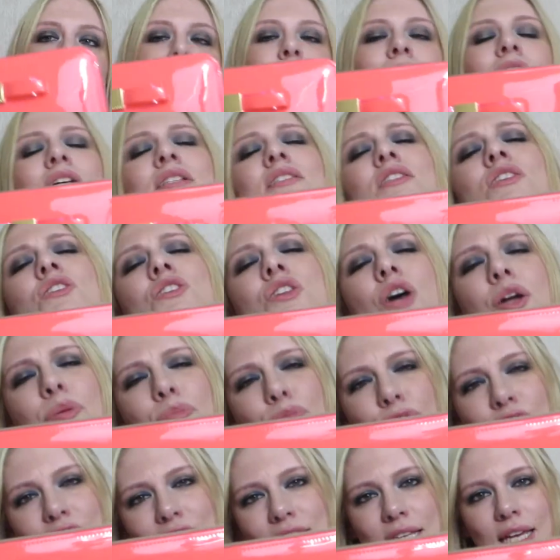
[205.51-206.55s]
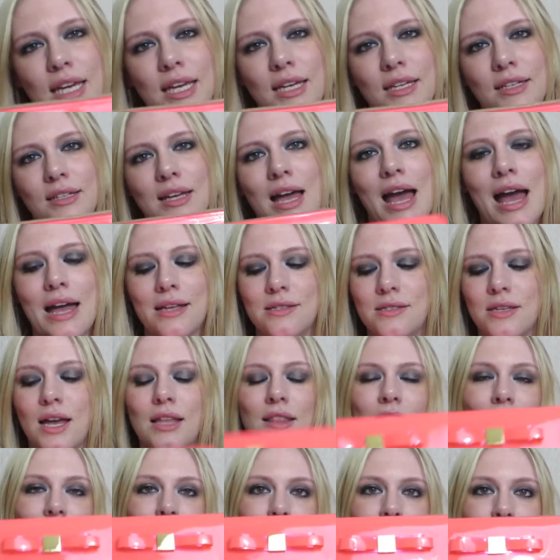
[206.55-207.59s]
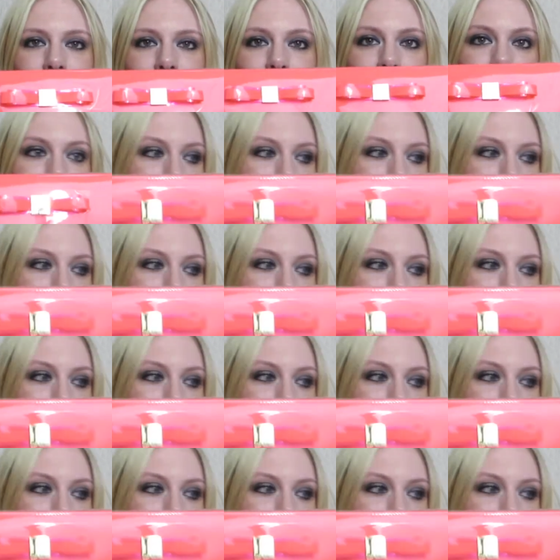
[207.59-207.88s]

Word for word: it's so pretty and I love it. So